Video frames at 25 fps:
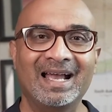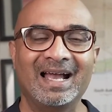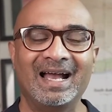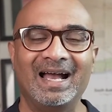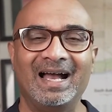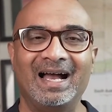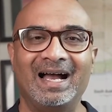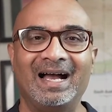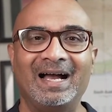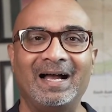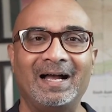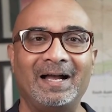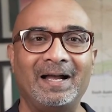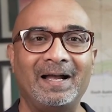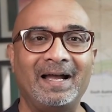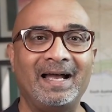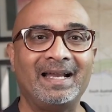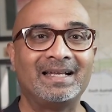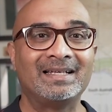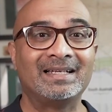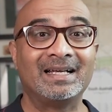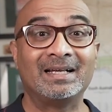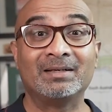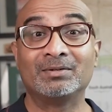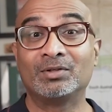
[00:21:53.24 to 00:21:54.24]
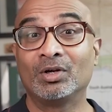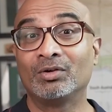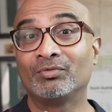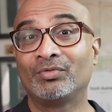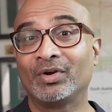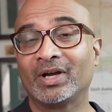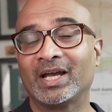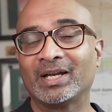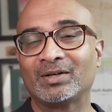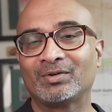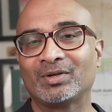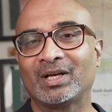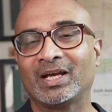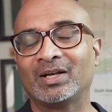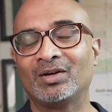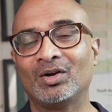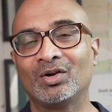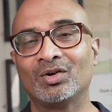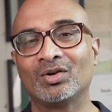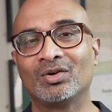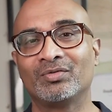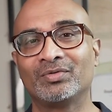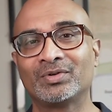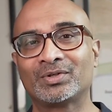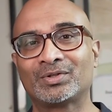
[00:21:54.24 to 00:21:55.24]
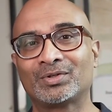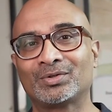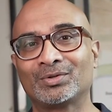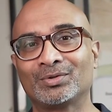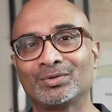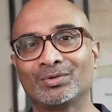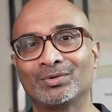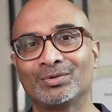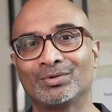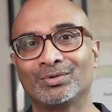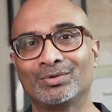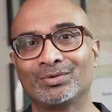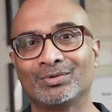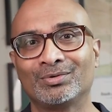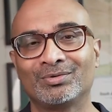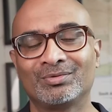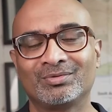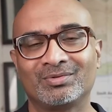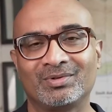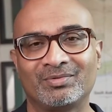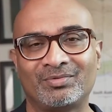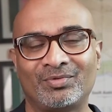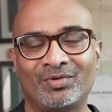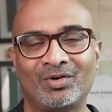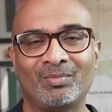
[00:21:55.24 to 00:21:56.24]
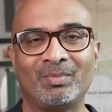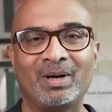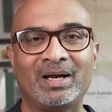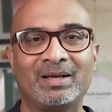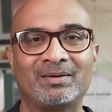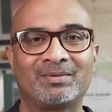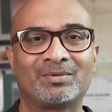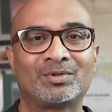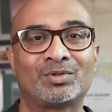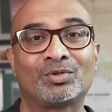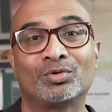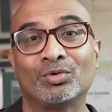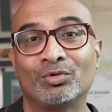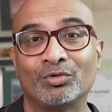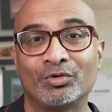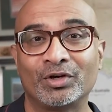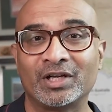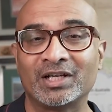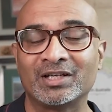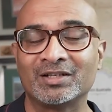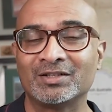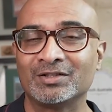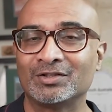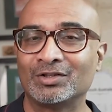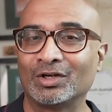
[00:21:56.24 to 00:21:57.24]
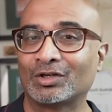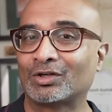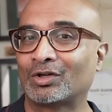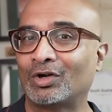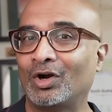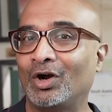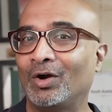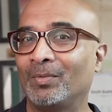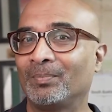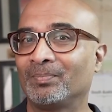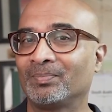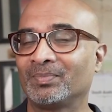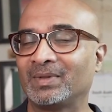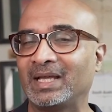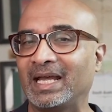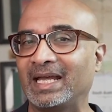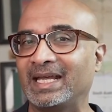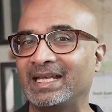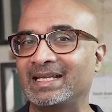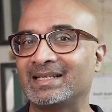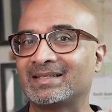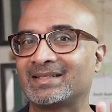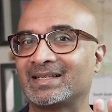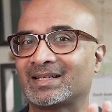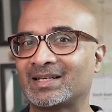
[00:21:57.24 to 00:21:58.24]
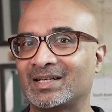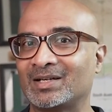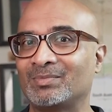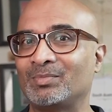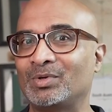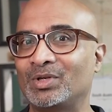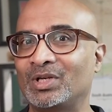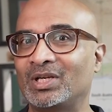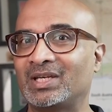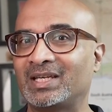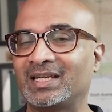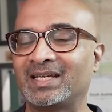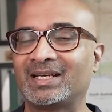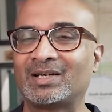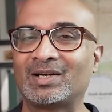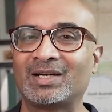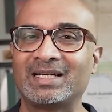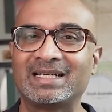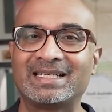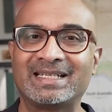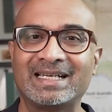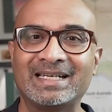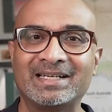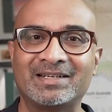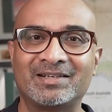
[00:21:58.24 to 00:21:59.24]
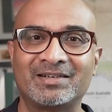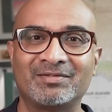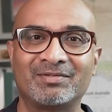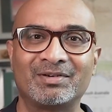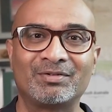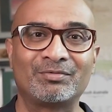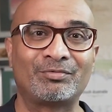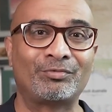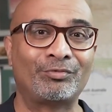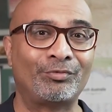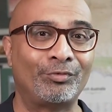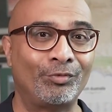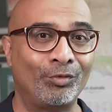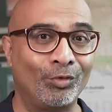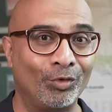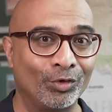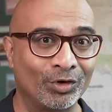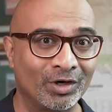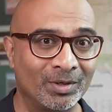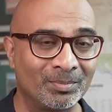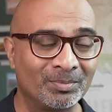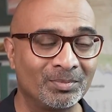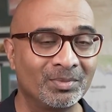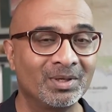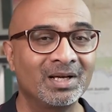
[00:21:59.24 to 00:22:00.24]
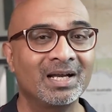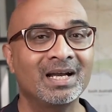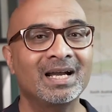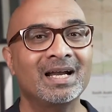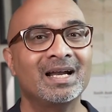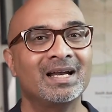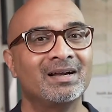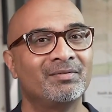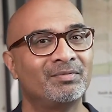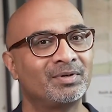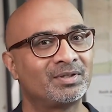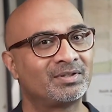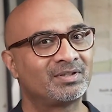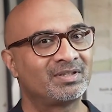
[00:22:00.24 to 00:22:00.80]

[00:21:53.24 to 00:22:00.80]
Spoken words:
And don't forget to head on over to 4xtouring.com. There is a community content-driven forum, which